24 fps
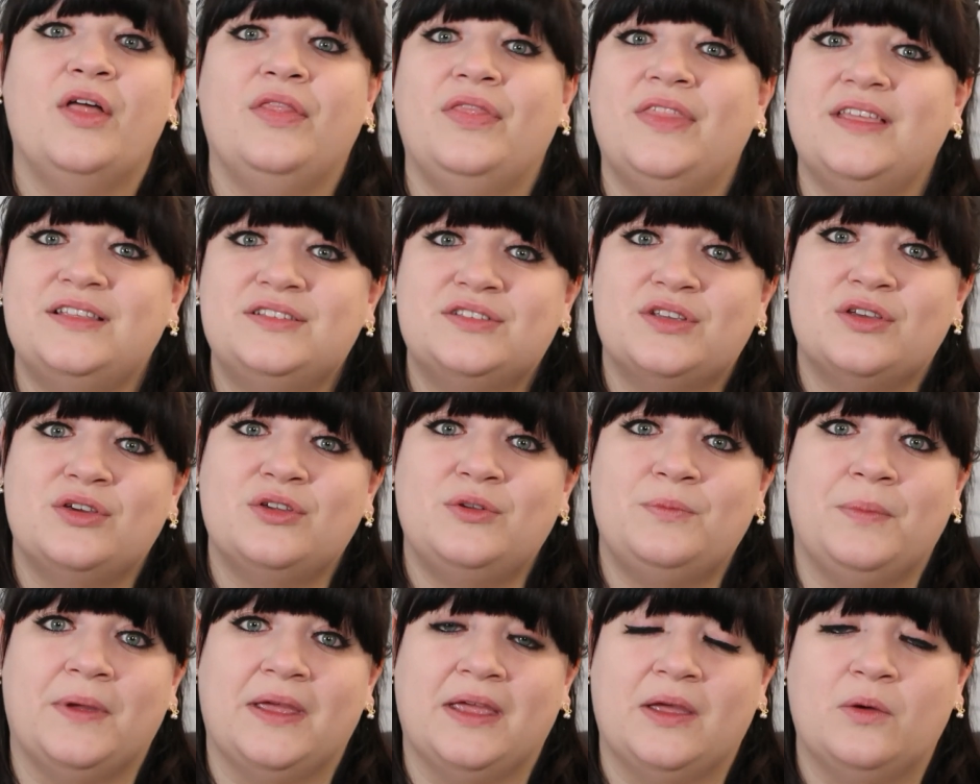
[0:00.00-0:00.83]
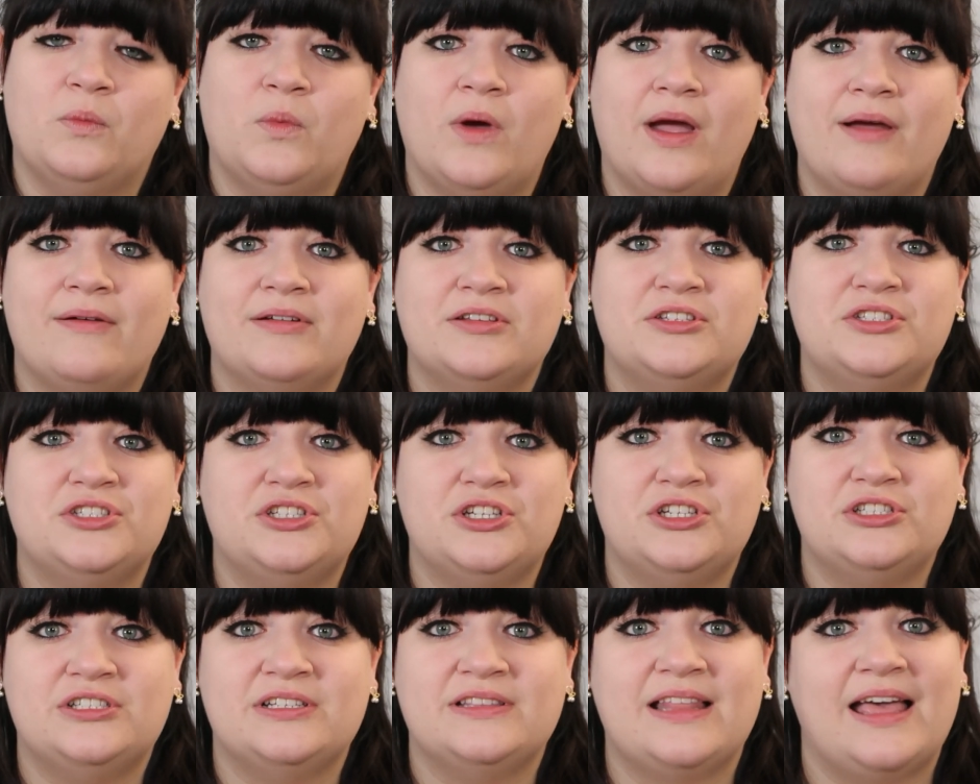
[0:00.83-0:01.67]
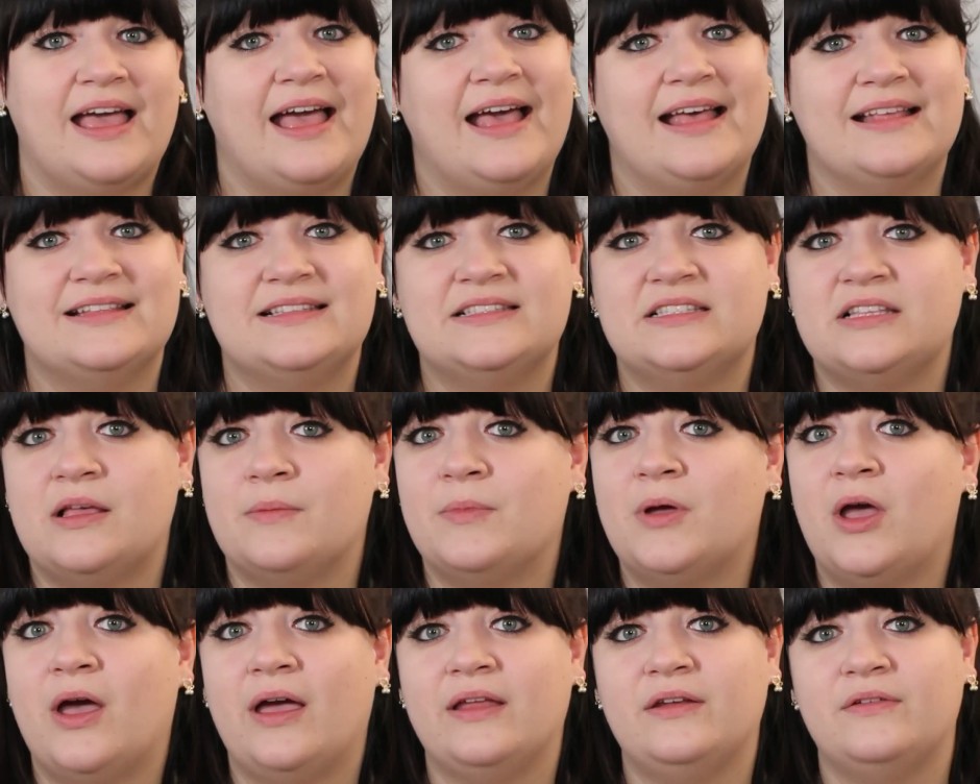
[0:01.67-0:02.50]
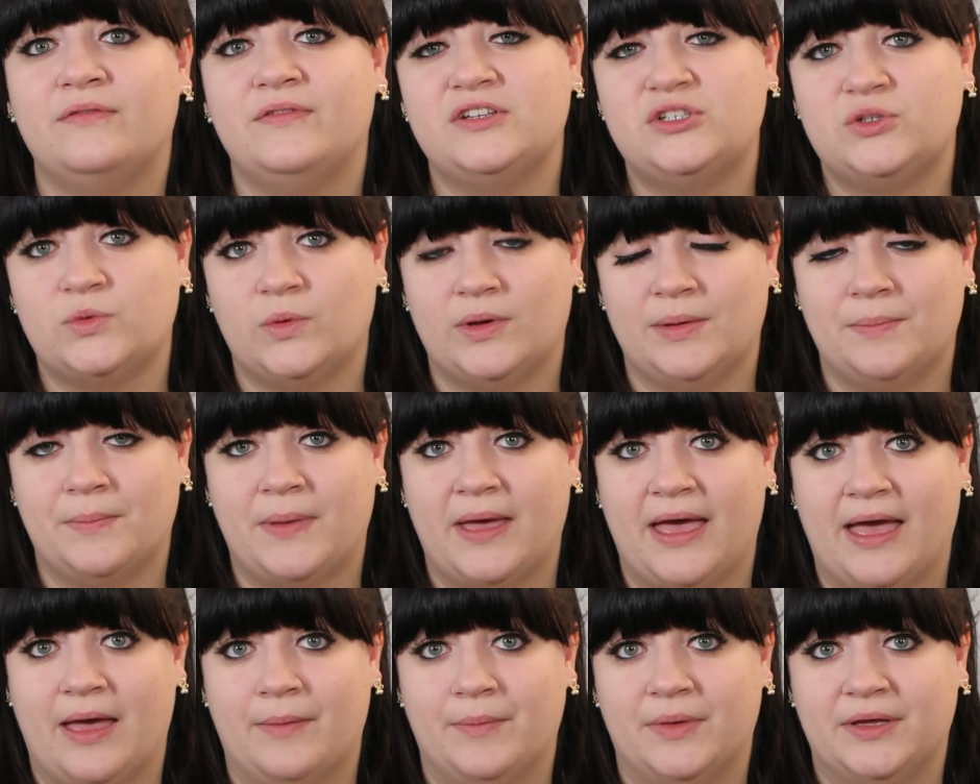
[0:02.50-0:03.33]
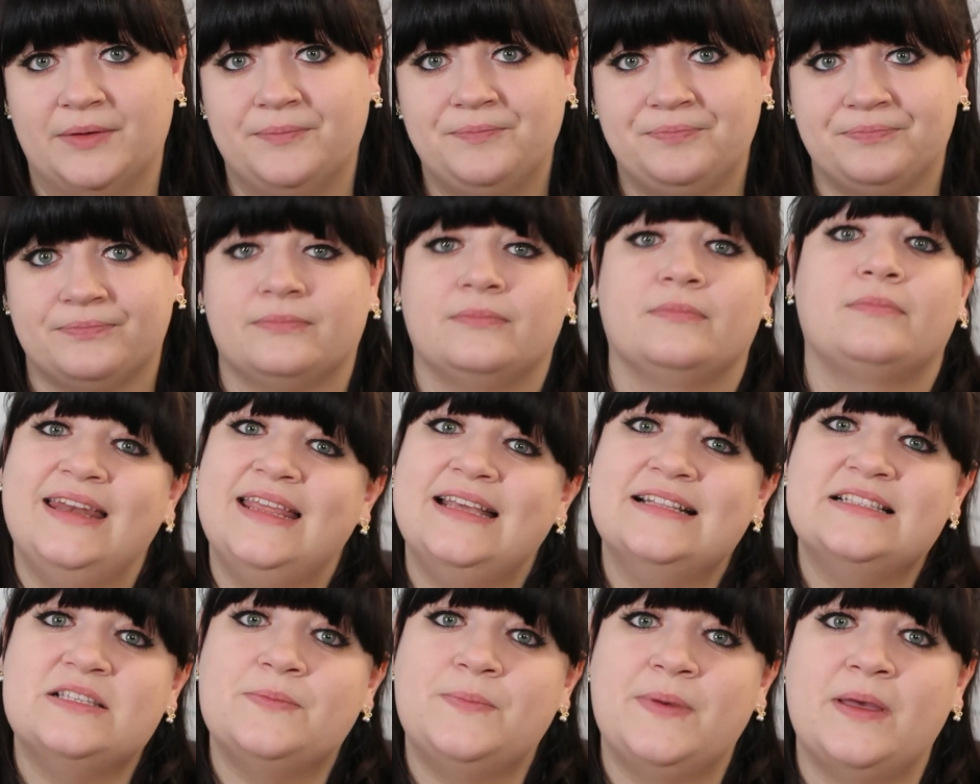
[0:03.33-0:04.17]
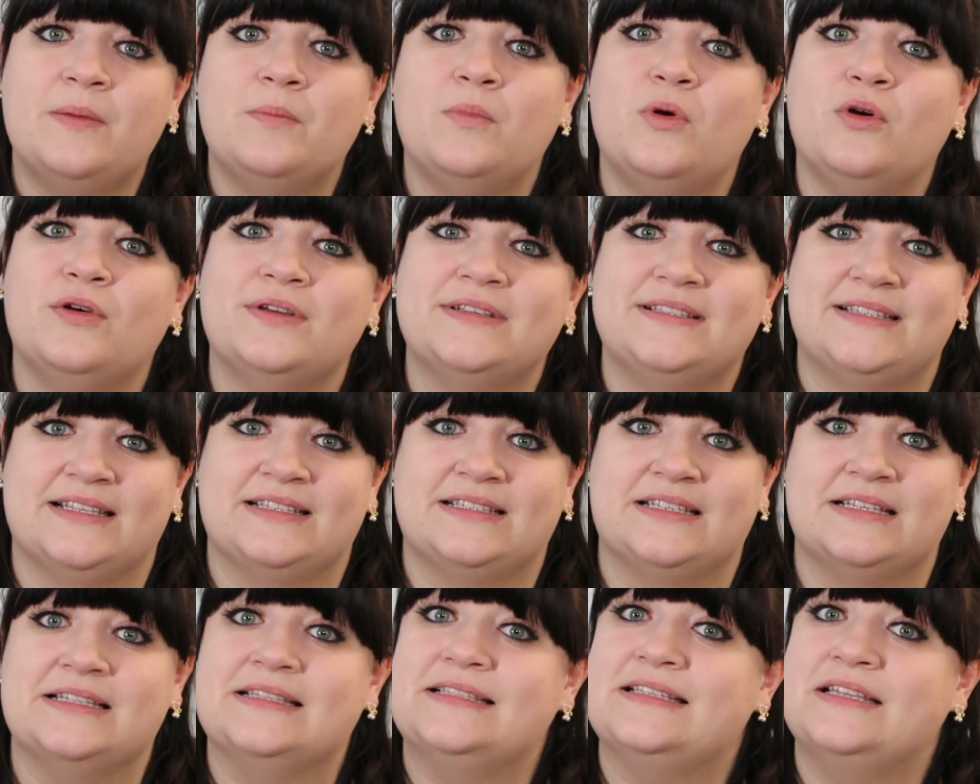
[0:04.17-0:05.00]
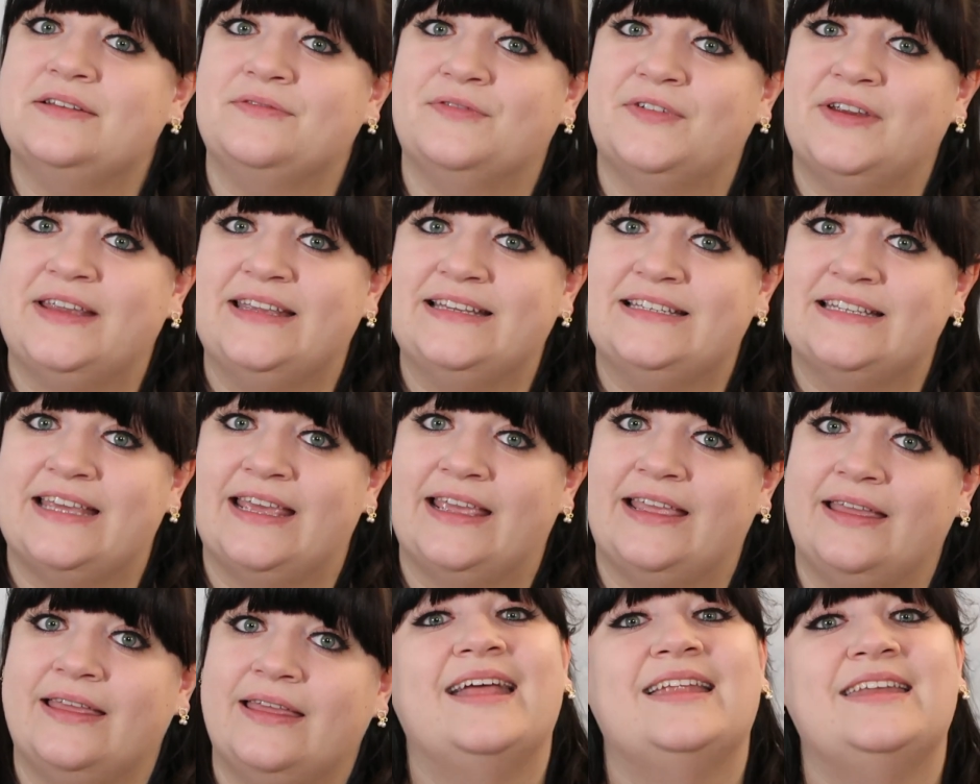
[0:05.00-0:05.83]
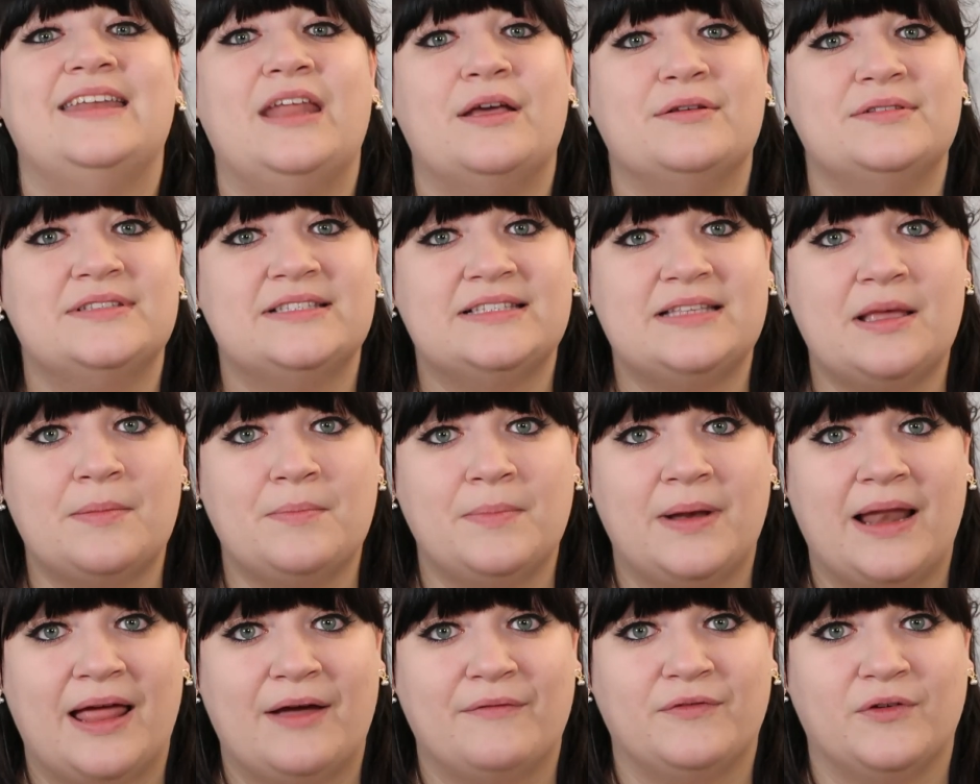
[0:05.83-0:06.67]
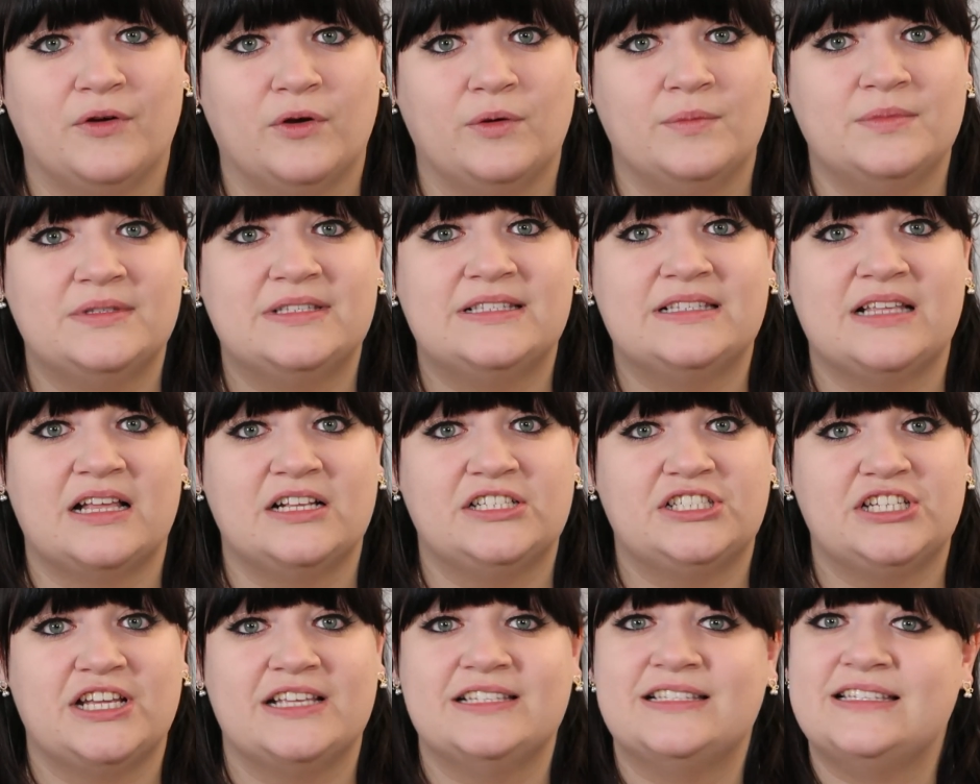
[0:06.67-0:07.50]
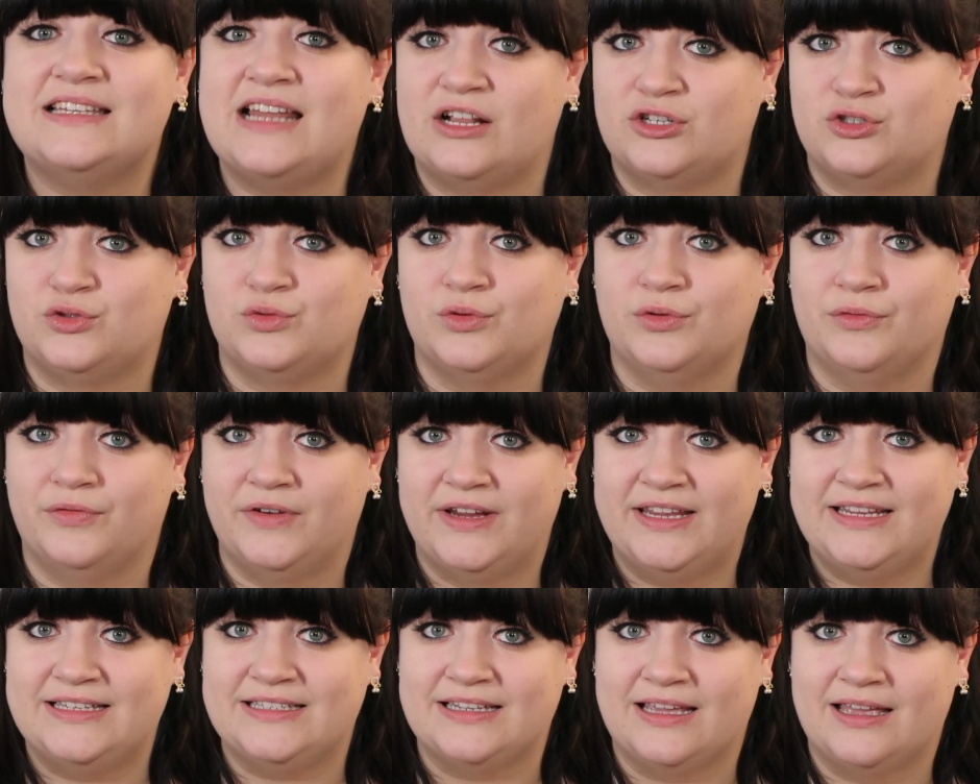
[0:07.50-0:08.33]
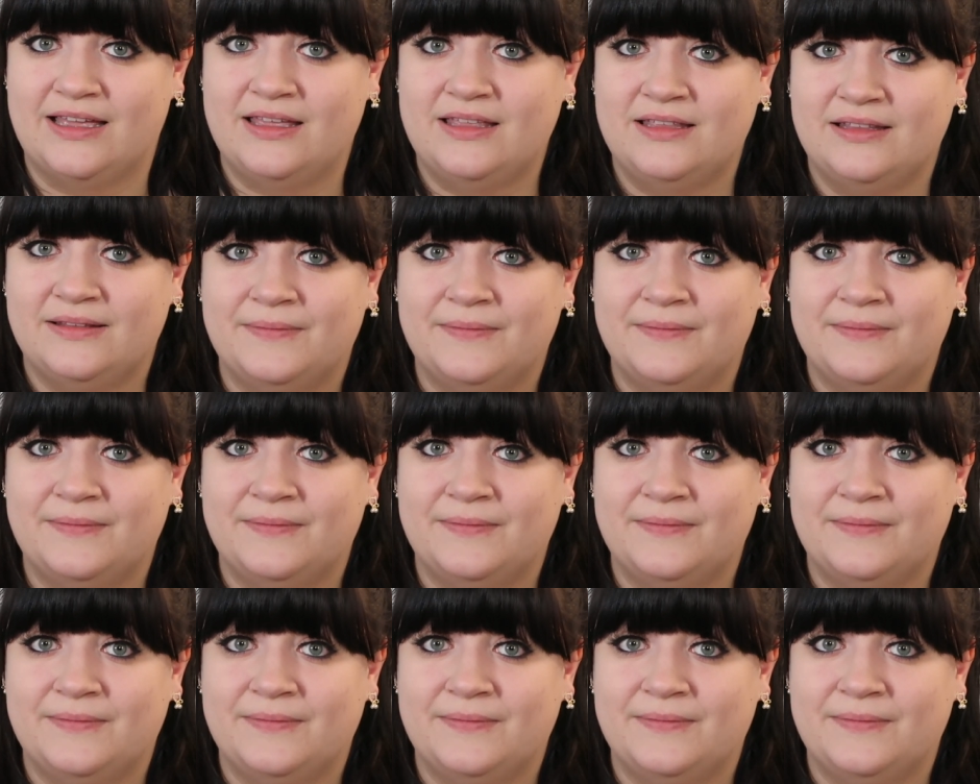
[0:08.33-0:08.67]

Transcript: This could be where a student that has some kind of visual impairment needs a bit more assistance in reading. Now, some platforms, such as Natural Reader,